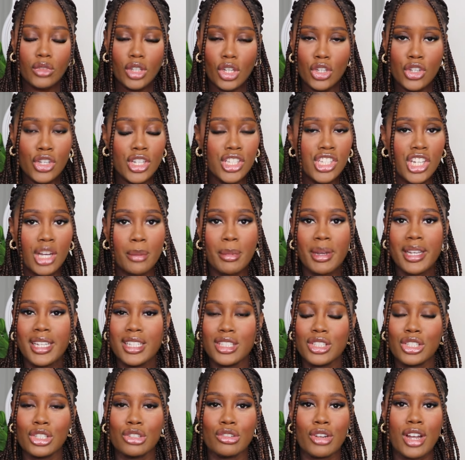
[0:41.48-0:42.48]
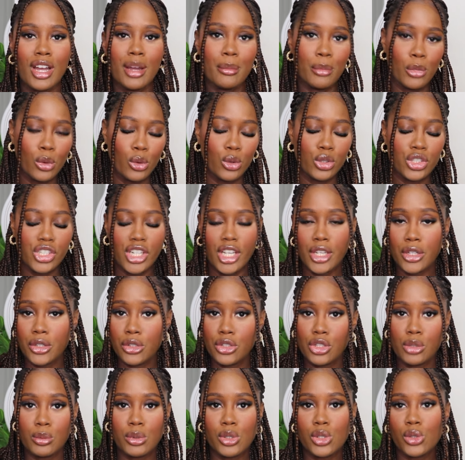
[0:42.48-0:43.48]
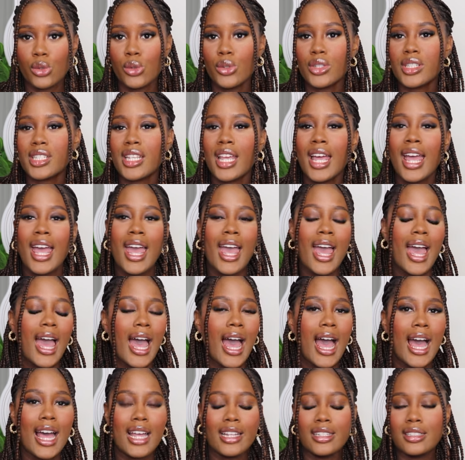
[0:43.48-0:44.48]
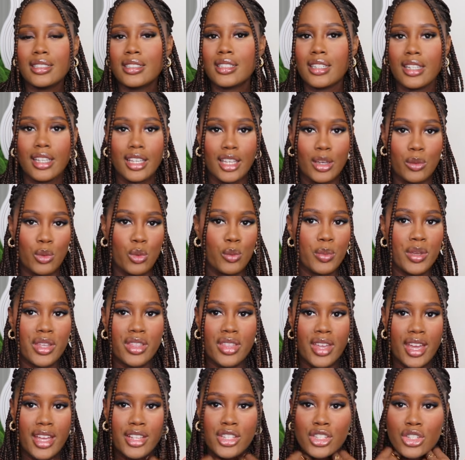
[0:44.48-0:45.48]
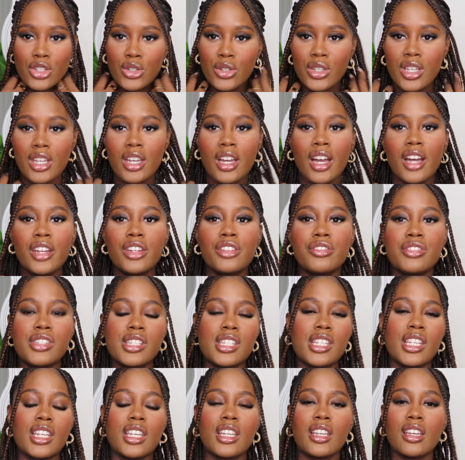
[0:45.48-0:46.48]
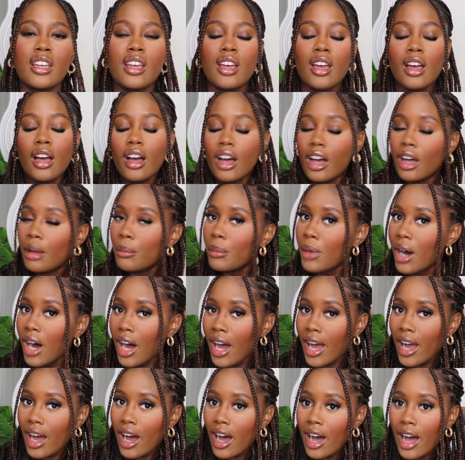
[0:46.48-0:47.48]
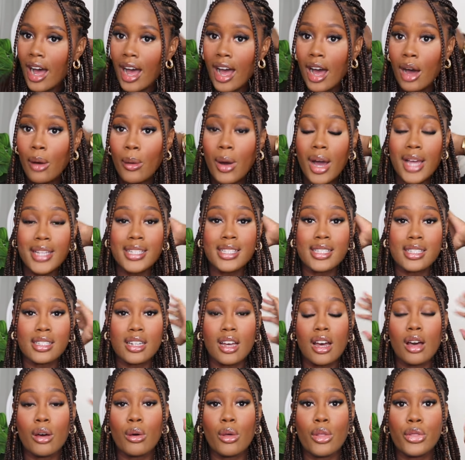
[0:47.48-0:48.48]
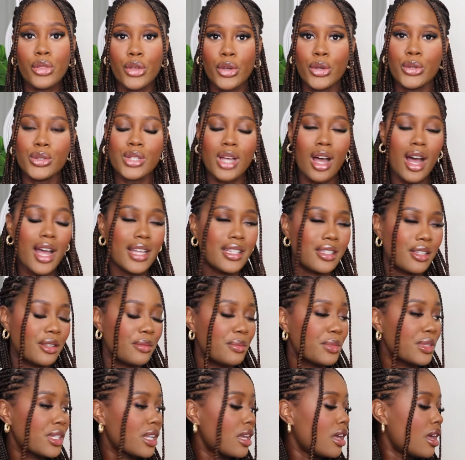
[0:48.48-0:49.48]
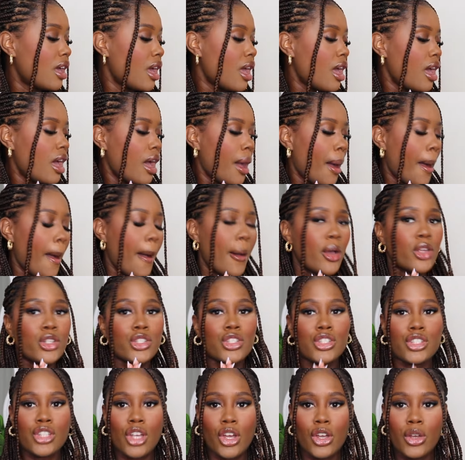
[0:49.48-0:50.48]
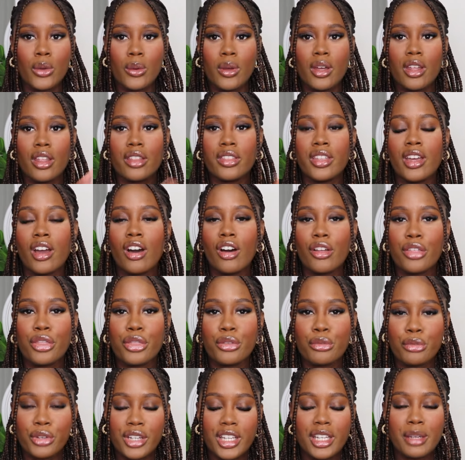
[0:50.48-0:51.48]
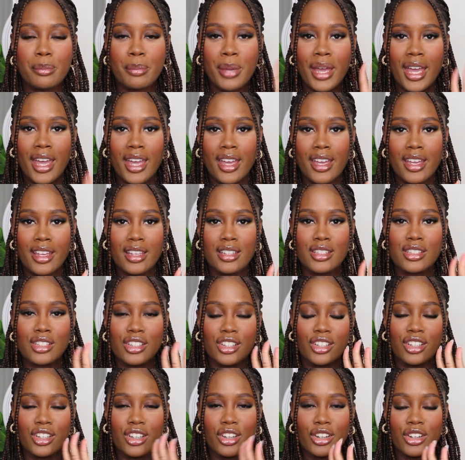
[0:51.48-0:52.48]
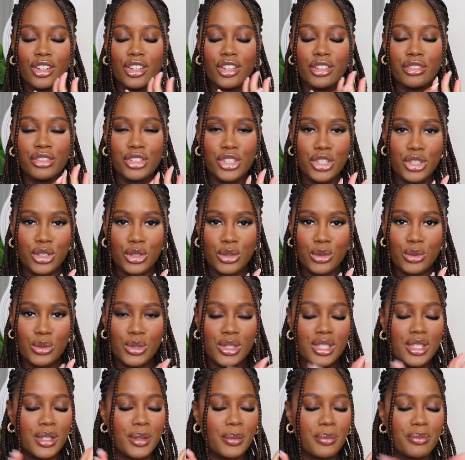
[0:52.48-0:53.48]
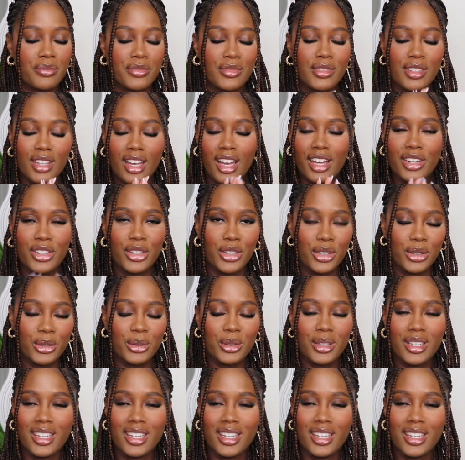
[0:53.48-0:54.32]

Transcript: you can check my Instagram or check YouTube shorts and it will be there so you can kind of see um, how, how I style those items. So there are three pairs of shoes. I know.